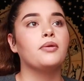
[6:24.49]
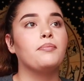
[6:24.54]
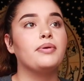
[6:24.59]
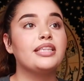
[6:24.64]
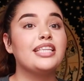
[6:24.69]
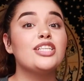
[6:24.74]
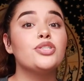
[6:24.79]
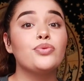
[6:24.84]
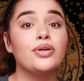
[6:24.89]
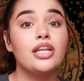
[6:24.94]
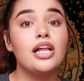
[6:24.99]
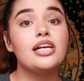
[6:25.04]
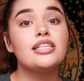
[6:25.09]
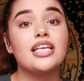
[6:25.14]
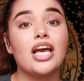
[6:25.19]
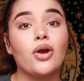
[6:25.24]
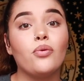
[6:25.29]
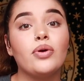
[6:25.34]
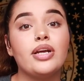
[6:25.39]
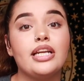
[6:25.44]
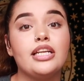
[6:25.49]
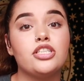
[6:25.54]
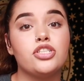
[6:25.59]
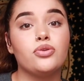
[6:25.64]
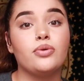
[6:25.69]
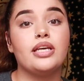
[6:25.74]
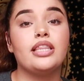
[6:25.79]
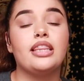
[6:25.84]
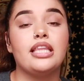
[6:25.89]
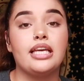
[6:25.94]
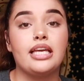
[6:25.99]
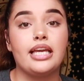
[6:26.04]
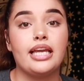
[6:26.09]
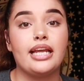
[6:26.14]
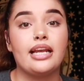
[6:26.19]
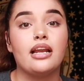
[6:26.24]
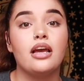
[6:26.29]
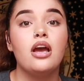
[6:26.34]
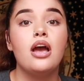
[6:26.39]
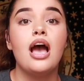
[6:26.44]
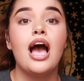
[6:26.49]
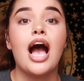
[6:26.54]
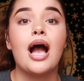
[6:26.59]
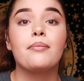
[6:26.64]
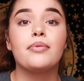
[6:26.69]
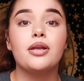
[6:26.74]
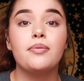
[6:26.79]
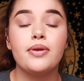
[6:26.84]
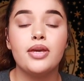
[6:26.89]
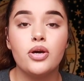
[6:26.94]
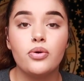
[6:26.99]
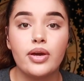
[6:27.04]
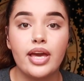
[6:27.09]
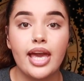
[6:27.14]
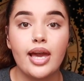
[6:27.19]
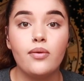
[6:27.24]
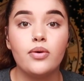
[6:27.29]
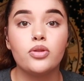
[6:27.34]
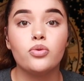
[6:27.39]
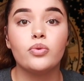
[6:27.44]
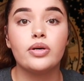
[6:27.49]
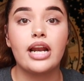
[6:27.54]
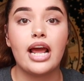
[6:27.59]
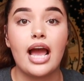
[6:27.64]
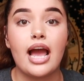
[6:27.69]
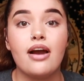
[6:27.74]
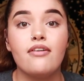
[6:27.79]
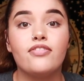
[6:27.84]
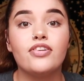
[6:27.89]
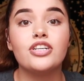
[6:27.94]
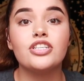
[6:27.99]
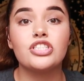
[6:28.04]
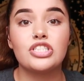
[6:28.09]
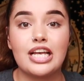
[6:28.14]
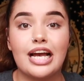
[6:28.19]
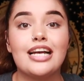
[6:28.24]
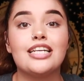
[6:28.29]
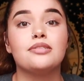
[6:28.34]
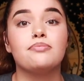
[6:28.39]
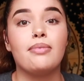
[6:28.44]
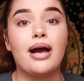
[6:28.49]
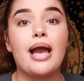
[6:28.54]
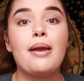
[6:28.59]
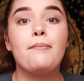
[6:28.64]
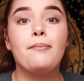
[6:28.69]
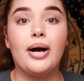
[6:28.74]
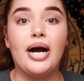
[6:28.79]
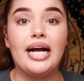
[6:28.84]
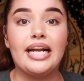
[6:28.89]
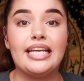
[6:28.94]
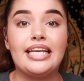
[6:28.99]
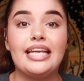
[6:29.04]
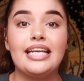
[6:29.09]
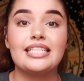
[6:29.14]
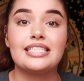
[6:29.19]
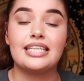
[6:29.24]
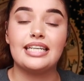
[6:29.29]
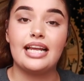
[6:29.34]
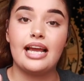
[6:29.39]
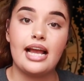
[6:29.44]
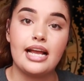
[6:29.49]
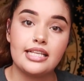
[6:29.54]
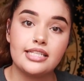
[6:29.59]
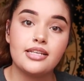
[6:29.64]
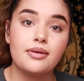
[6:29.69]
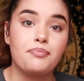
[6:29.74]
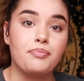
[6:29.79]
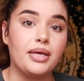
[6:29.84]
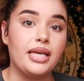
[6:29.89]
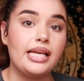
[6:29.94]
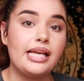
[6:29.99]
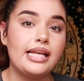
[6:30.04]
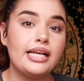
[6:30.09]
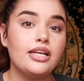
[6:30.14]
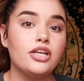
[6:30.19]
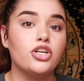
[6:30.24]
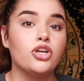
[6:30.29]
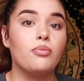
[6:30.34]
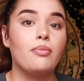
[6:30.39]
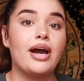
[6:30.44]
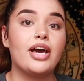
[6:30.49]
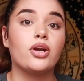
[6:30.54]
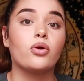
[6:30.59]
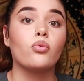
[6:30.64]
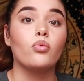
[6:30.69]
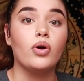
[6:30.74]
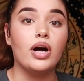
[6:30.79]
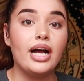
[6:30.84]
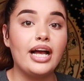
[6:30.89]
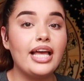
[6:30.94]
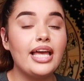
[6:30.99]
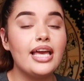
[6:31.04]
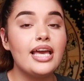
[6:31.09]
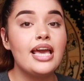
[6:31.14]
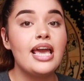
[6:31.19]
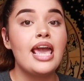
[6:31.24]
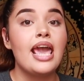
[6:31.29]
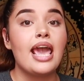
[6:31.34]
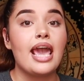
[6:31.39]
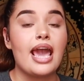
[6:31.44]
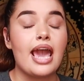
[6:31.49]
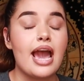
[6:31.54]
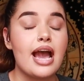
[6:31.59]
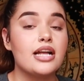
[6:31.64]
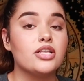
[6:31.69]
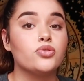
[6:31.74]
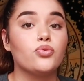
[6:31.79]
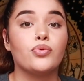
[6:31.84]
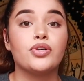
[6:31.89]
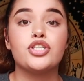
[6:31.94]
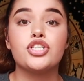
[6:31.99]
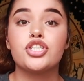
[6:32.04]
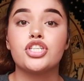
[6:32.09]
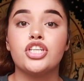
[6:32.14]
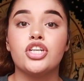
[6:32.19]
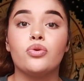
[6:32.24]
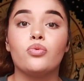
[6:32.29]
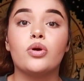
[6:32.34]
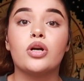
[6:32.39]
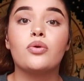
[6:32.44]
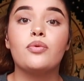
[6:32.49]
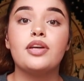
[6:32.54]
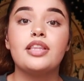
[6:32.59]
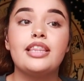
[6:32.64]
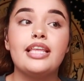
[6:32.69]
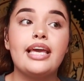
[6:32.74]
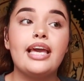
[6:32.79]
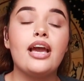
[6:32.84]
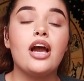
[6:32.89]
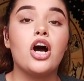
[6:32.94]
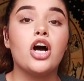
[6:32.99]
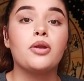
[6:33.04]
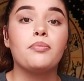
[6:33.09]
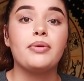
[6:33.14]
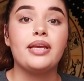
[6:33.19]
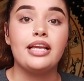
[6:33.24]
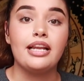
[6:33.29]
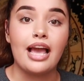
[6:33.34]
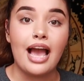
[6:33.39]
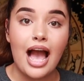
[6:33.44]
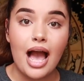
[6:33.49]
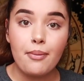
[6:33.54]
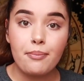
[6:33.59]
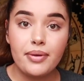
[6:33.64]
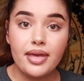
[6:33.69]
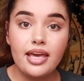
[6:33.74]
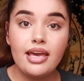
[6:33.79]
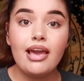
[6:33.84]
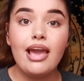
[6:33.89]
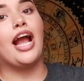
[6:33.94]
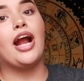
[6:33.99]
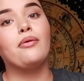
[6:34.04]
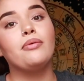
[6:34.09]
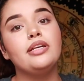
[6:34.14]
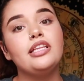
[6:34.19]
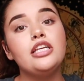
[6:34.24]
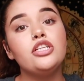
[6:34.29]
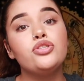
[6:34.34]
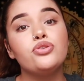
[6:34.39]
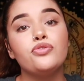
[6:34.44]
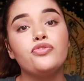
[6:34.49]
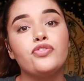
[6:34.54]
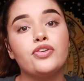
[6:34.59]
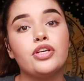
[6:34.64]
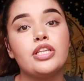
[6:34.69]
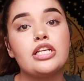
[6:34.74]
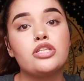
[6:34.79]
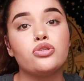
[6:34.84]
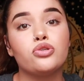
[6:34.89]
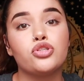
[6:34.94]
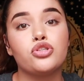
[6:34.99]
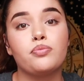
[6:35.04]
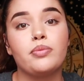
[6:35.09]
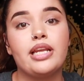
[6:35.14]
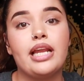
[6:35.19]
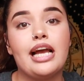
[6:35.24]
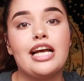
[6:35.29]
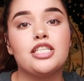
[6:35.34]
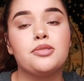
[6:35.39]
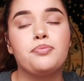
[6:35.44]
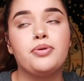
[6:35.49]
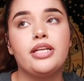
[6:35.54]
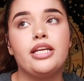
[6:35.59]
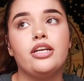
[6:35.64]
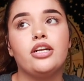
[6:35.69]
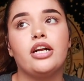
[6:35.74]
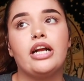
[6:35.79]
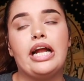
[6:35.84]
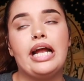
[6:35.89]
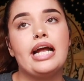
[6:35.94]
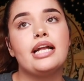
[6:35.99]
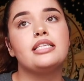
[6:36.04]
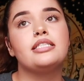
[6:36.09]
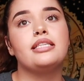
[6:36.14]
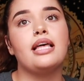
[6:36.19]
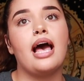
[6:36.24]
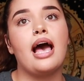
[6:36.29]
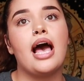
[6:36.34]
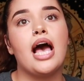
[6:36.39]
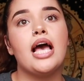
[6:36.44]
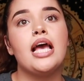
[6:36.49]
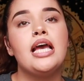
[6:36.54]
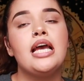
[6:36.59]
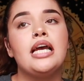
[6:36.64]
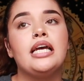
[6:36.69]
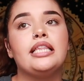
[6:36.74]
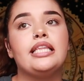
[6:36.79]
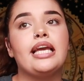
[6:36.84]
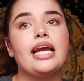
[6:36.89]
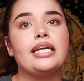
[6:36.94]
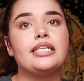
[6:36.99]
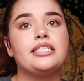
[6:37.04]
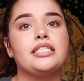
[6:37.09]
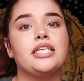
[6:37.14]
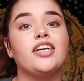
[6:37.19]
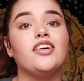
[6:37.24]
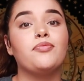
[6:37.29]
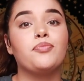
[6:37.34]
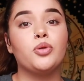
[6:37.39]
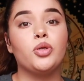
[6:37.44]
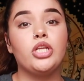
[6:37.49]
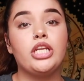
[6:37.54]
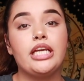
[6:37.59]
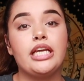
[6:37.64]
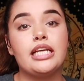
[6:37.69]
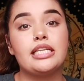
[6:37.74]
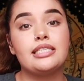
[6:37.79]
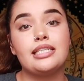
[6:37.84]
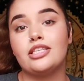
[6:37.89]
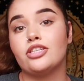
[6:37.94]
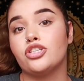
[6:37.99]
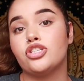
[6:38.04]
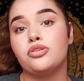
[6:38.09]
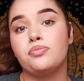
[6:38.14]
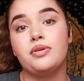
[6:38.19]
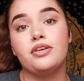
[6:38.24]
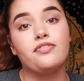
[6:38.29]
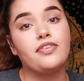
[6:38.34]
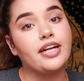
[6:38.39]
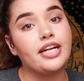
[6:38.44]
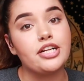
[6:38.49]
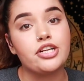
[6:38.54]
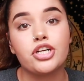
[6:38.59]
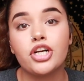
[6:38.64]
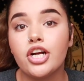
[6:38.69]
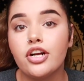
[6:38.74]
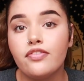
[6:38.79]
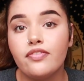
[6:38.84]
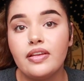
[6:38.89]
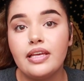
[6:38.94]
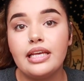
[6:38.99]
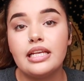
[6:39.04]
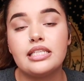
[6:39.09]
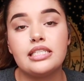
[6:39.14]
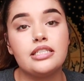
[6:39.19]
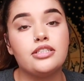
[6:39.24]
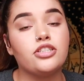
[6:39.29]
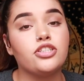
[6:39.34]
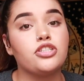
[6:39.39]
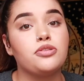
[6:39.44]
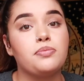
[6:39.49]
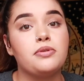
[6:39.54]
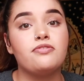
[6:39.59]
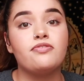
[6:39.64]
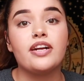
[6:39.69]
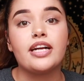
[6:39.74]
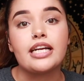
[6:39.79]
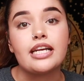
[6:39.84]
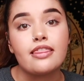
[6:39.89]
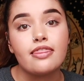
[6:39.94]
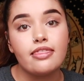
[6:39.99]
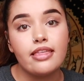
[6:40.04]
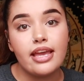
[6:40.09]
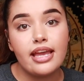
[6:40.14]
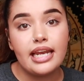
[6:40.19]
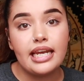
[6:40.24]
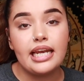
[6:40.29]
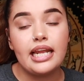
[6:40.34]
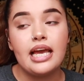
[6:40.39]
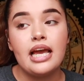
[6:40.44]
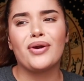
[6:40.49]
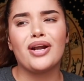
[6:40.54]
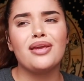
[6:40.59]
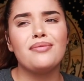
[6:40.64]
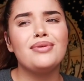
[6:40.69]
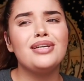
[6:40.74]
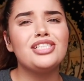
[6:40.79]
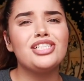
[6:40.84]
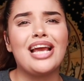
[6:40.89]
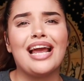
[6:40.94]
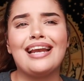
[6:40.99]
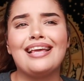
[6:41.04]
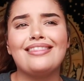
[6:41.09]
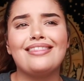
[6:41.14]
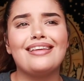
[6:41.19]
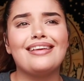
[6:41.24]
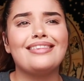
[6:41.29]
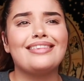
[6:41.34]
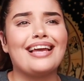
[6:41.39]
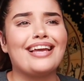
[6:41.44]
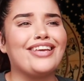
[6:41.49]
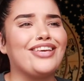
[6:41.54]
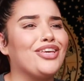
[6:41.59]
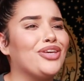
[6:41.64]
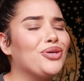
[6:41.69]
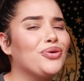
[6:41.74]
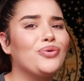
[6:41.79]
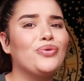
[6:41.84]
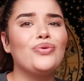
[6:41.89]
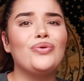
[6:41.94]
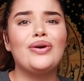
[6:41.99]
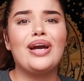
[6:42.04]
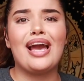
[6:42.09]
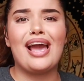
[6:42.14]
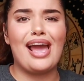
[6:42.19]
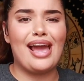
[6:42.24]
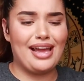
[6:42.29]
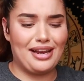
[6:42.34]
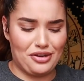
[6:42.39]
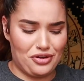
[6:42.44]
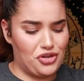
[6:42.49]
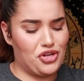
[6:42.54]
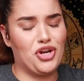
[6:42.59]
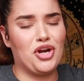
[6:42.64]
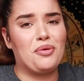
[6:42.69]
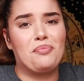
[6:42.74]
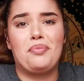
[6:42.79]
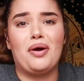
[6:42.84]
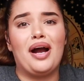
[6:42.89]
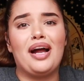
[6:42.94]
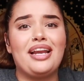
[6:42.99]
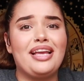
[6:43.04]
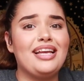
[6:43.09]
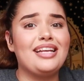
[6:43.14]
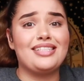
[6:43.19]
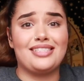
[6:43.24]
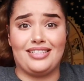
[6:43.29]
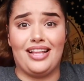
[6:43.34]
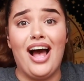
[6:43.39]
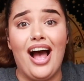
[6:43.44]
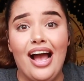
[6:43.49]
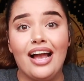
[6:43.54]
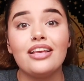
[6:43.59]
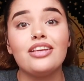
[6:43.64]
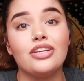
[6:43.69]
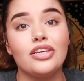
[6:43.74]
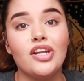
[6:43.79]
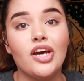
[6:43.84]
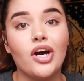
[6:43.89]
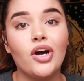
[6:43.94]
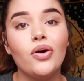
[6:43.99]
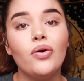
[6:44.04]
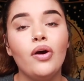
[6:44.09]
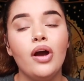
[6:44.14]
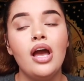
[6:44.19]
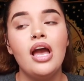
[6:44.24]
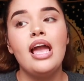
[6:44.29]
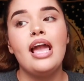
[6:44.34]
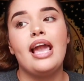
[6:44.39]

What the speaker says: But this weight loss, I went into it thinking I'm gonna be okay with whatever size my body is gonna end up being, no matter what, and we're just gonna work with it on being happy. I really do feel that social media has put in our heads that the idea of beauty is either to be very curvy, it's either to be very thin, pretty much anything that you and your body is not, you know?